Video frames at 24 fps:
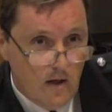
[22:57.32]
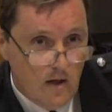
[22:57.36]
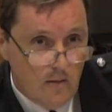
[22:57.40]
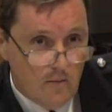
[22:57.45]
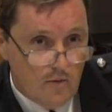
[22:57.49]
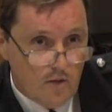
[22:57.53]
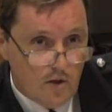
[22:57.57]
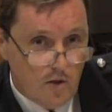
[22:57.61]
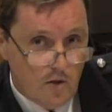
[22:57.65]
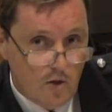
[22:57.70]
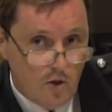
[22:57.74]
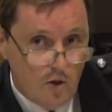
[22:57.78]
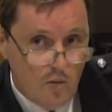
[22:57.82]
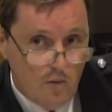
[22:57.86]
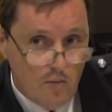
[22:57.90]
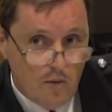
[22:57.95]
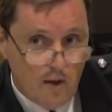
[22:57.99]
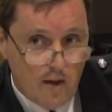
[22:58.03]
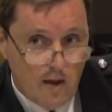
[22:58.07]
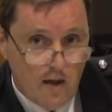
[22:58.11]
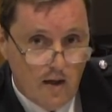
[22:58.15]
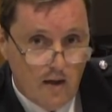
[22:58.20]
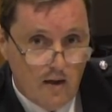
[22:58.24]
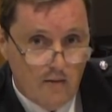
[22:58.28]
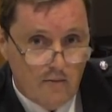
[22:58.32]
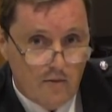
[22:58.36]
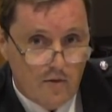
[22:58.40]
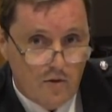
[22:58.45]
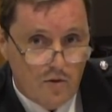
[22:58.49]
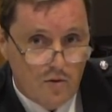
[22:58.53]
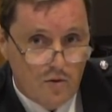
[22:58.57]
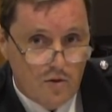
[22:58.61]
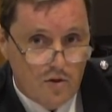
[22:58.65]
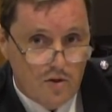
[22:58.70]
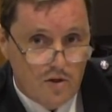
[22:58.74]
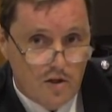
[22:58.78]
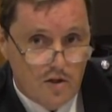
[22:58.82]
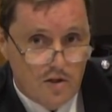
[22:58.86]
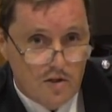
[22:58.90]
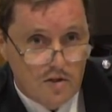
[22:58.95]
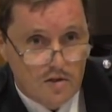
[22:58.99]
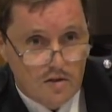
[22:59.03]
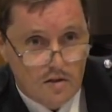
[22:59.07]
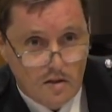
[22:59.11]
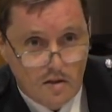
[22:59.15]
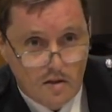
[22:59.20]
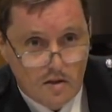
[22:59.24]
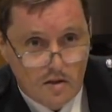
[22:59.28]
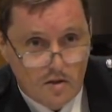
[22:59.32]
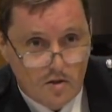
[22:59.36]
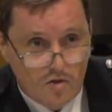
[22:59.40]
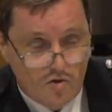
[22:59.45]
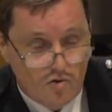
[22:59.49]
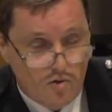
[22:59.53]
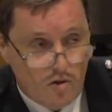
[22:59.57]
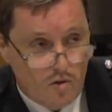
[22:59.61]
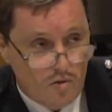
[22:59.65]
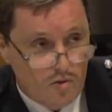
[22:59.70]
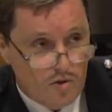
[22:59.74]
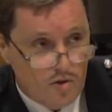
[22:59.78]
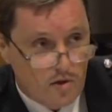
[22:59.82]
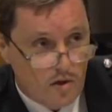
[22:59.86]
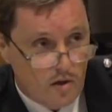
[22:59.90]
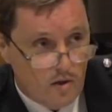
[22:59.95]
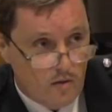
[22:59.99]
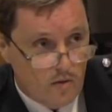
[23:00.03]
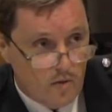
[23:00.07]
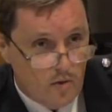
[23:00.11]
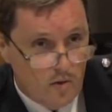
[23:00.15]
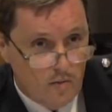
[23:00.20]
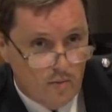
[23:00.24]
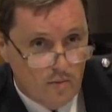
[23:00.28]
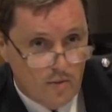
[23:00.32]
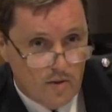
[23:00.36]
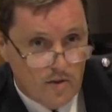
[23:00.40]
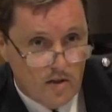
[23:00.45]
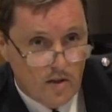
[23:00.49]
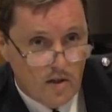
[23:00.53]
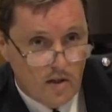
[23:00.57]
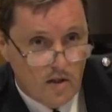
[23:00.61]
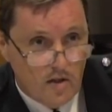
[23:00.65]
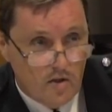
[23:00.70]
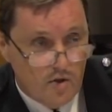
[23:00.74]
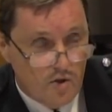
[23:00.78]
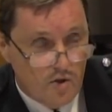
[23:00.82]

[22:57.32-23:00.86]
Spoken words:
So you may have to assist the control staff doing particular